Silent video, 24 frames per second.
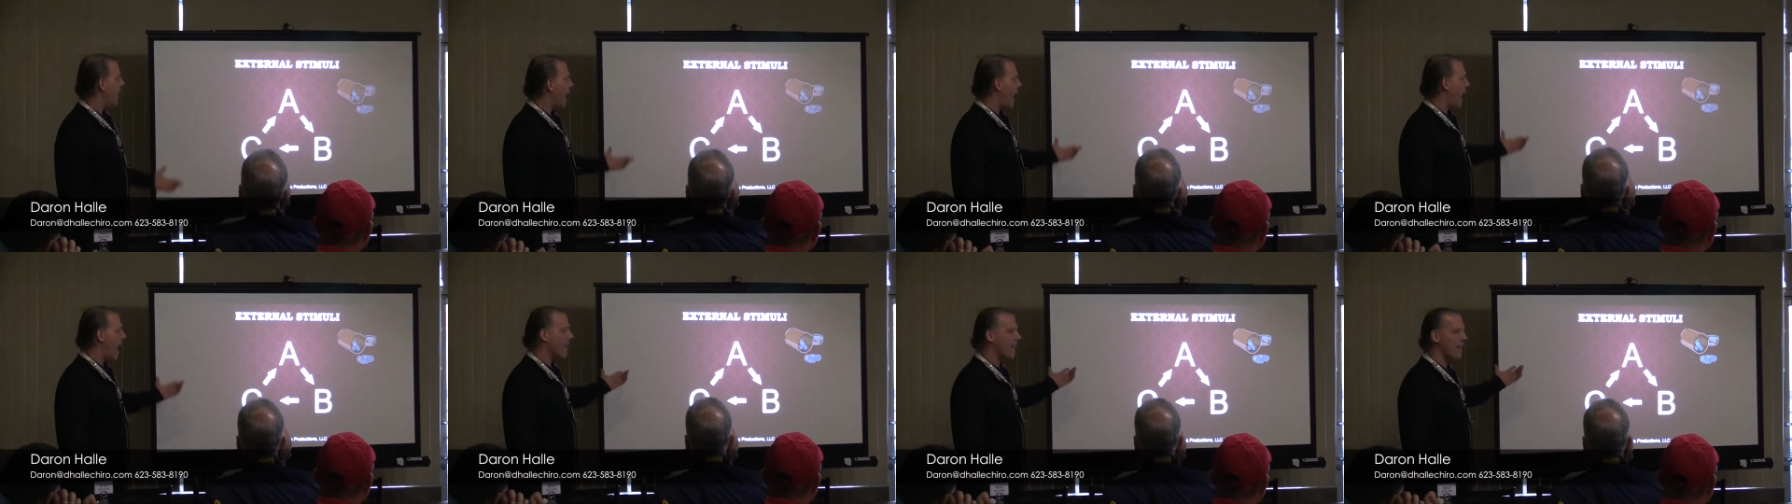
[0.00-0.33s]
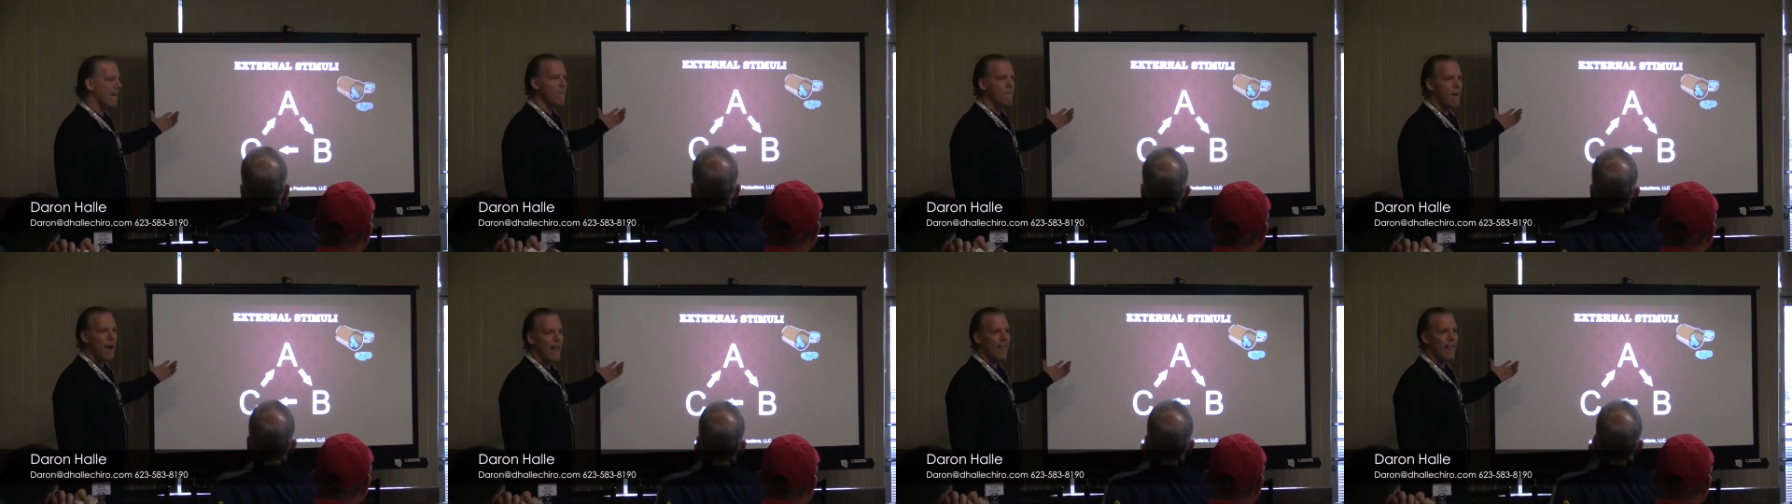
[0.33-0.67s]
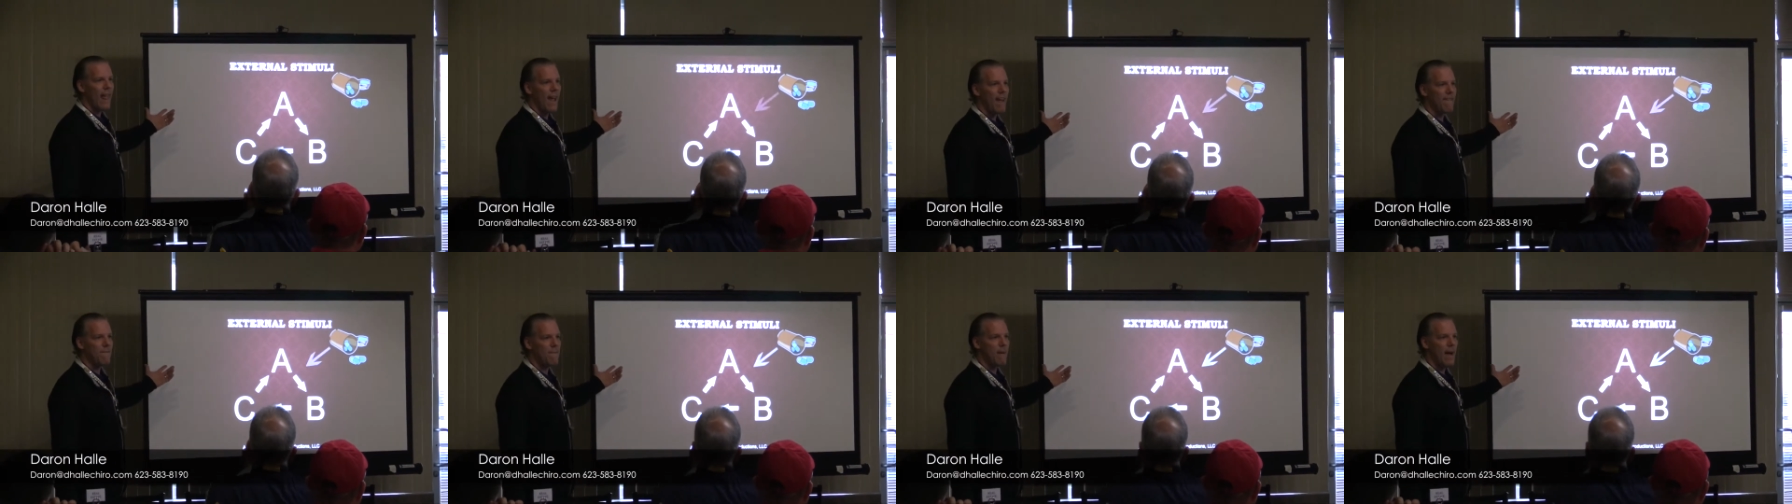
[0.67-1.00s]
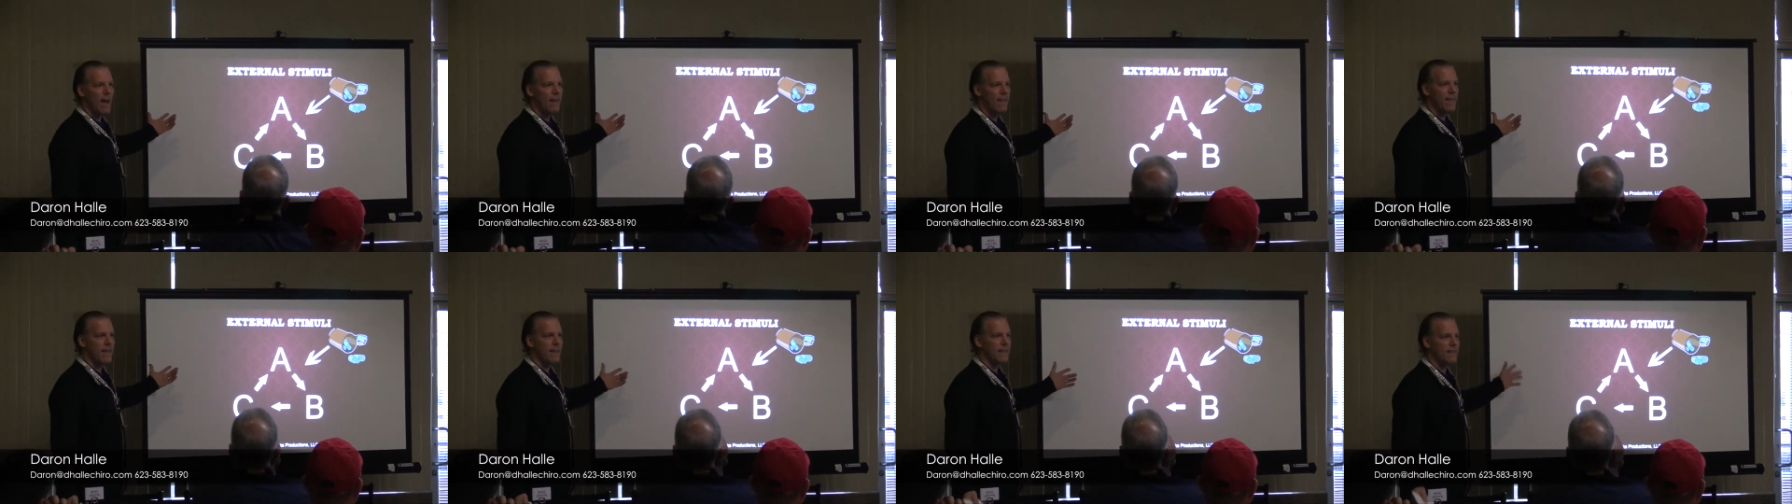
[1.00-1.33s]
I live my life
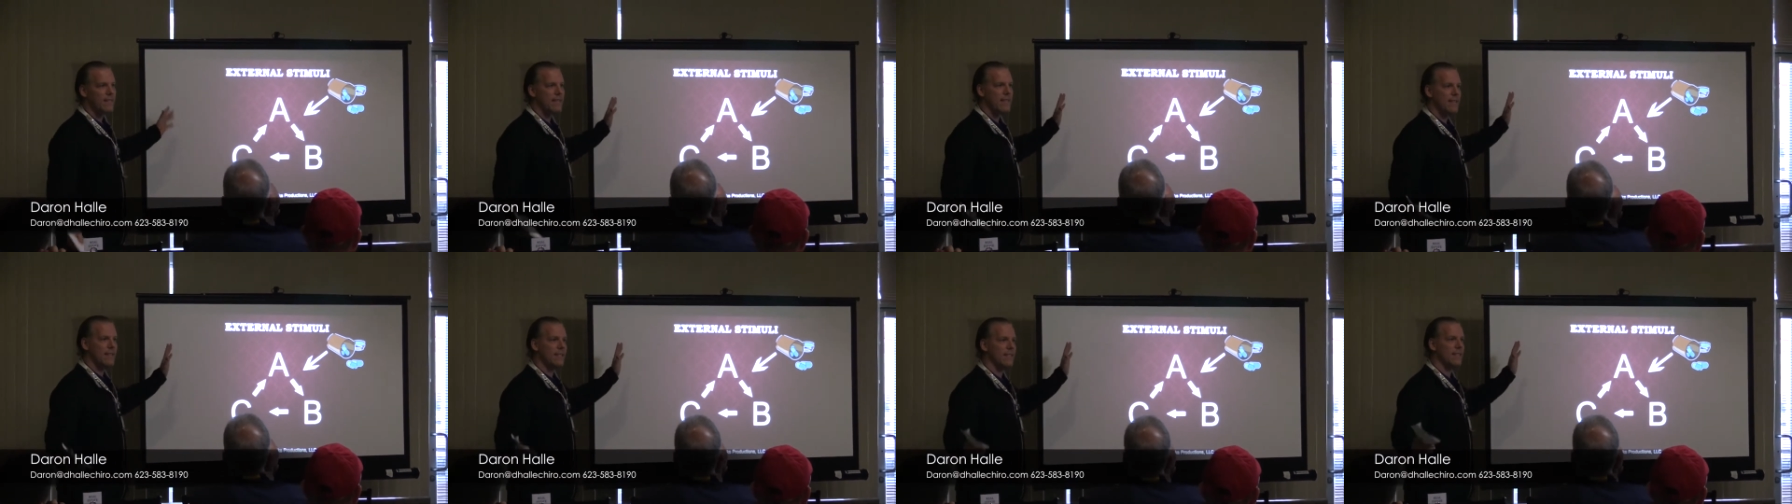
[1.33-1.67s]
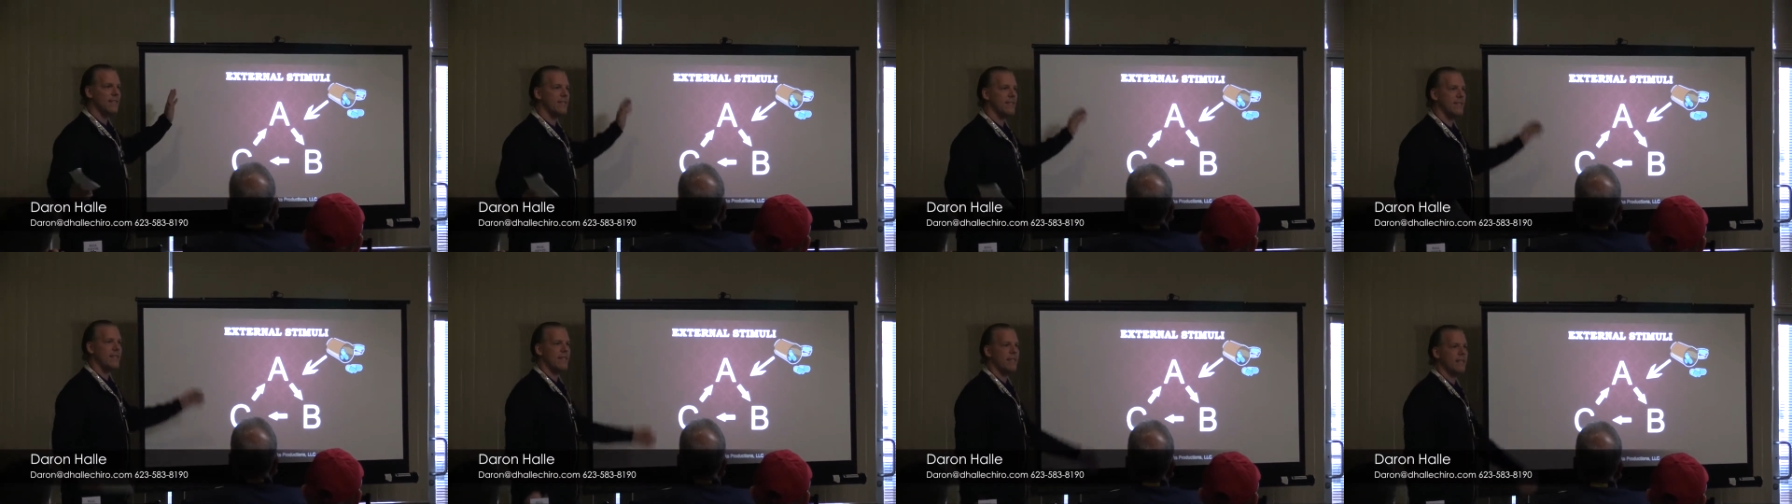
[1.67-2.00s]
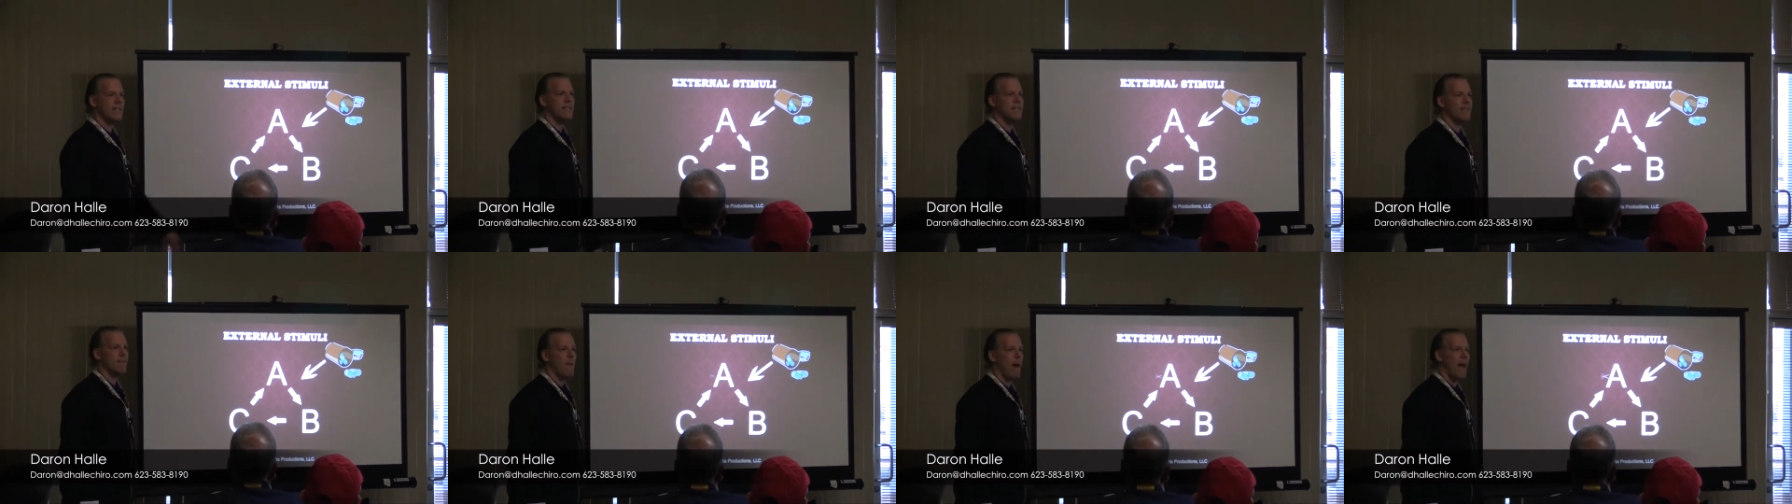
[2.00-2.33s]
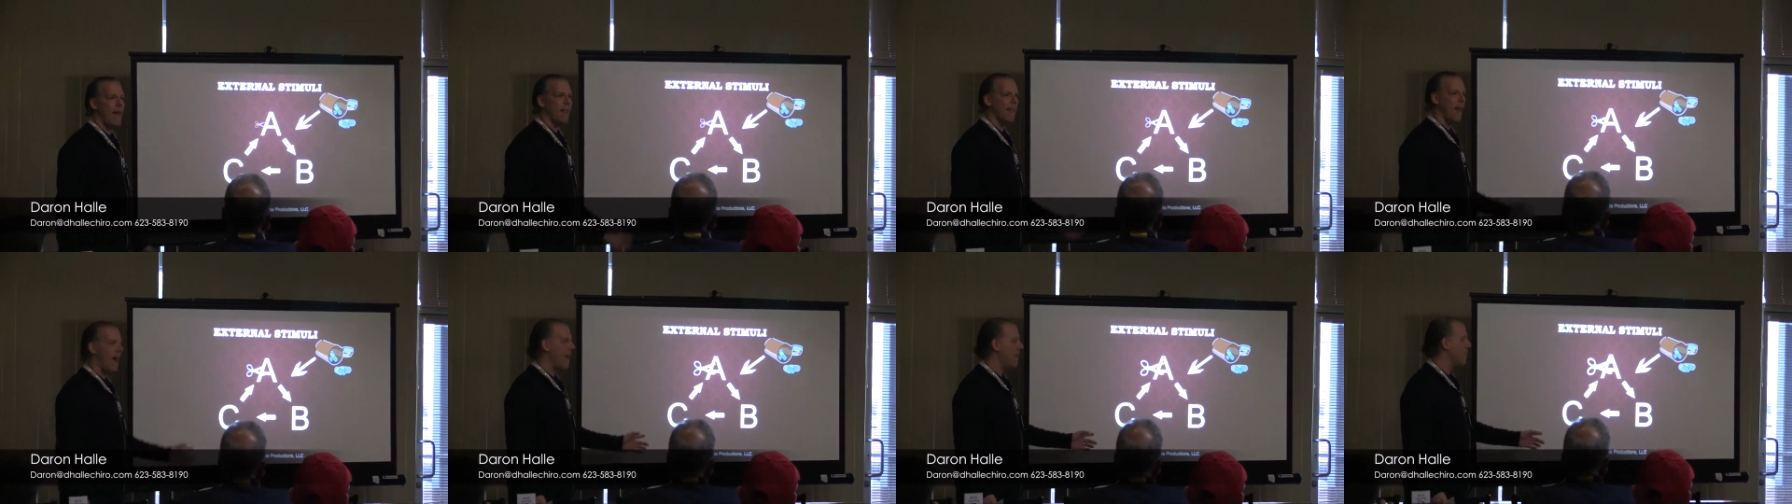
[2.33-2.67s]
by this. This is my
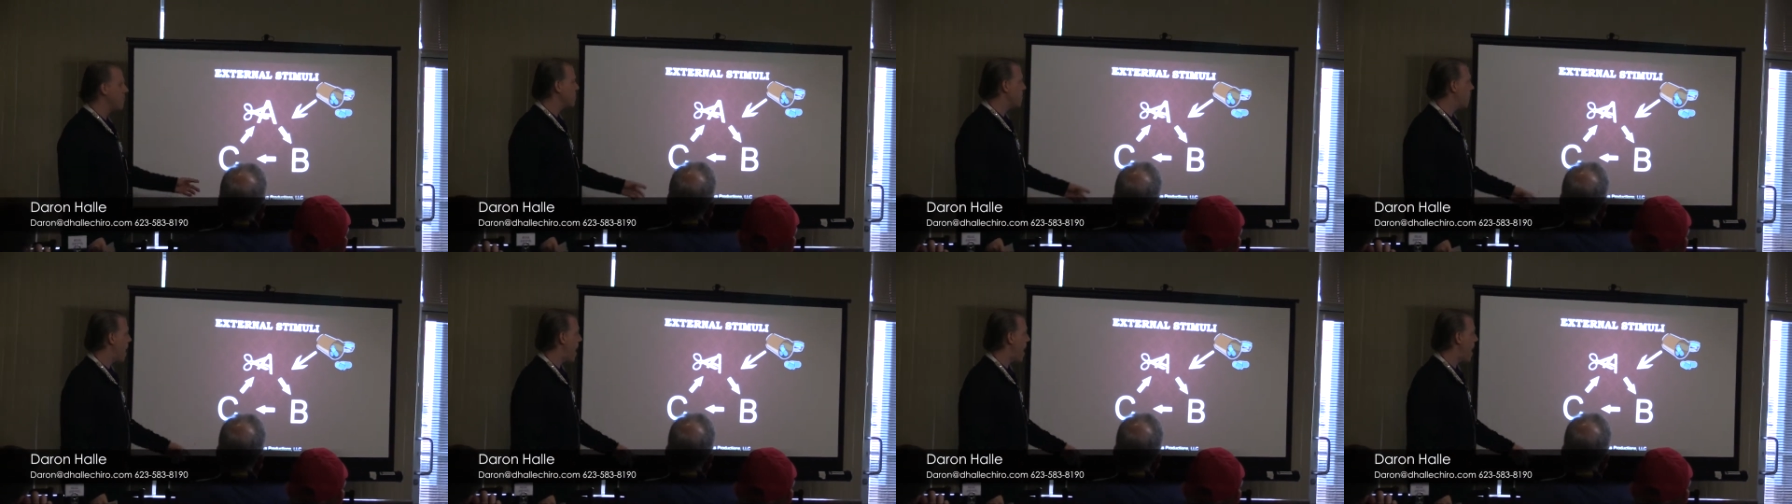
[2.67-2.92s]
life's